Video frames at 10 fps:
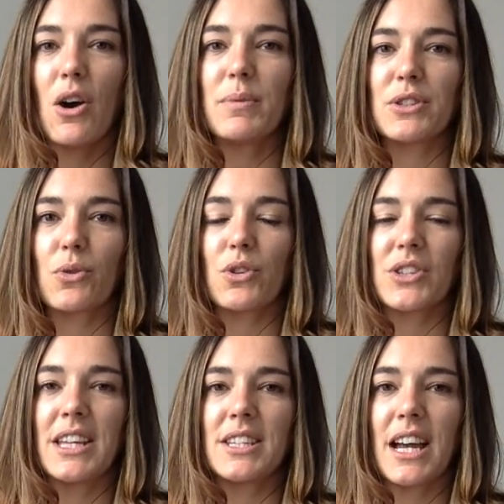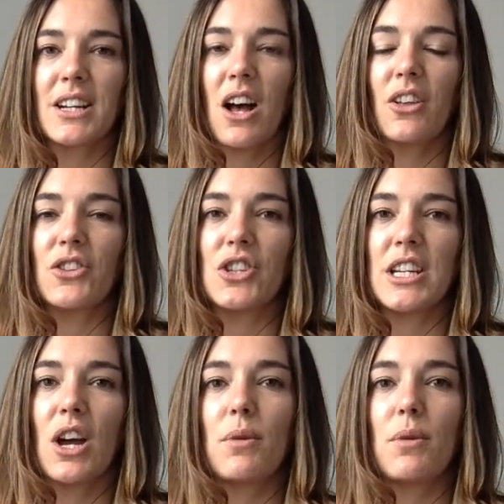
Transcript: open source in technology,